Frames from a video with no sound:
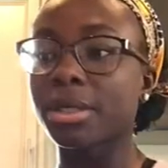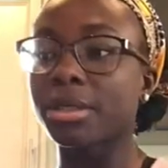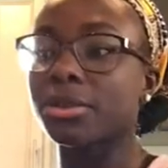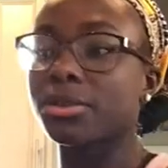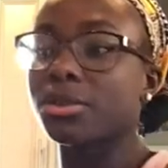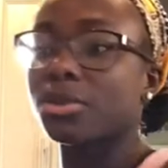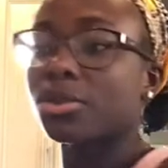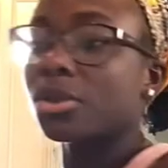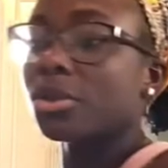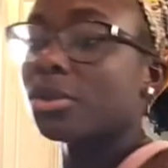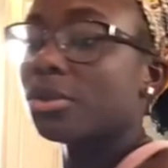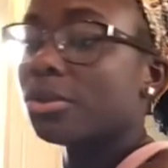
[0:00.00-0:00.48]

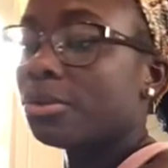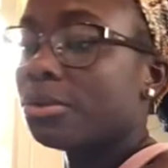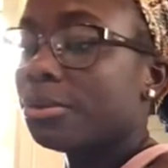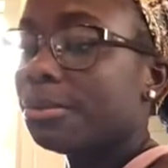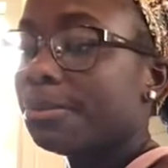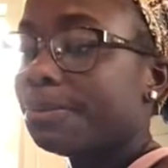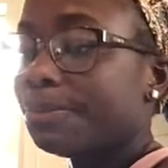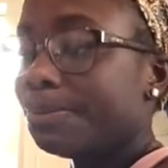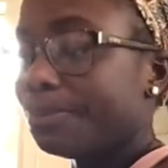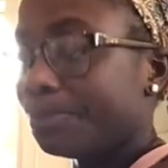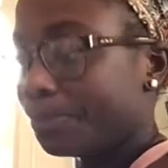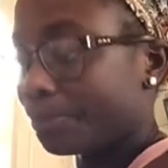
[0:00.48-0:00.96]
So
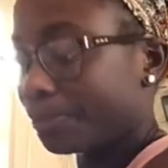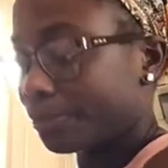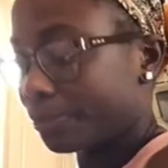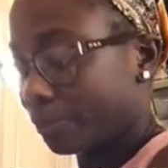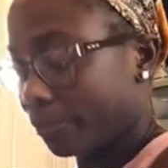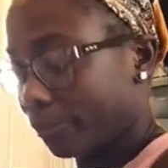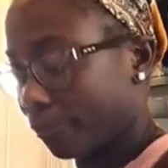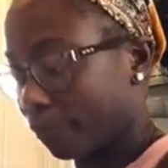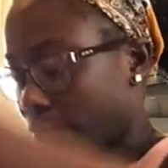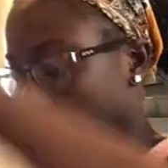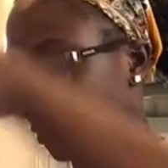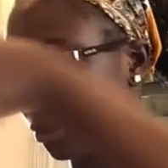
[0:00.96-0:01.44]

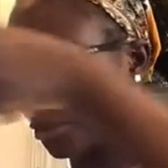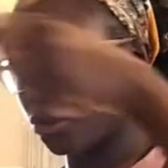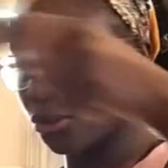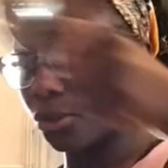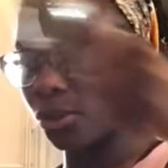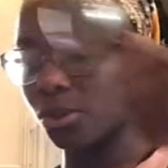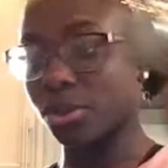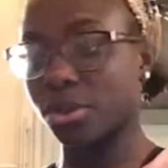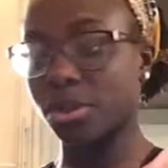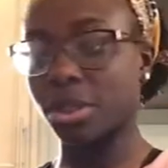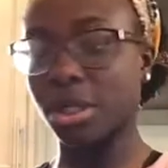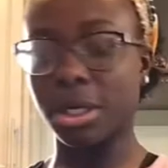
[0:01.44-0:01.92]
to
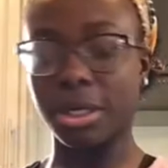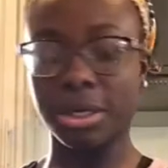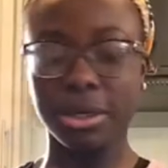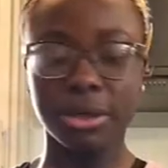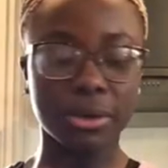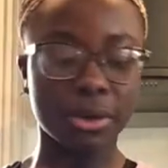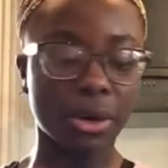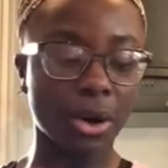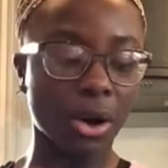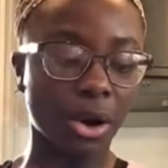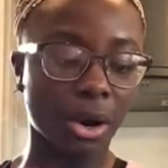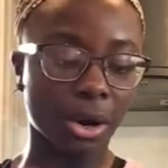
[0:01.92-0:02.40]
start
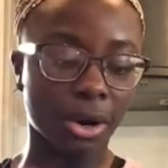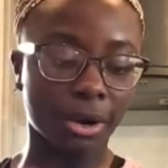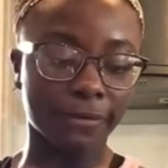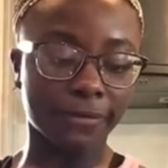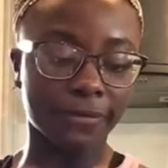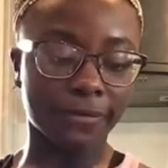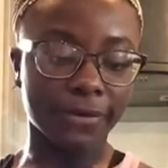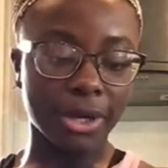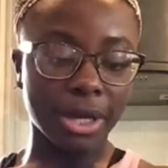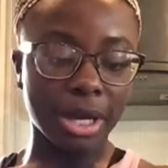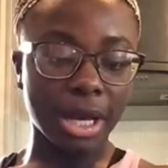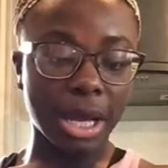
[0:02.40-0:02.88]
her
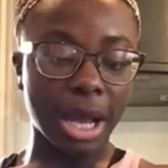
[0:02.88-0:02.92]
off,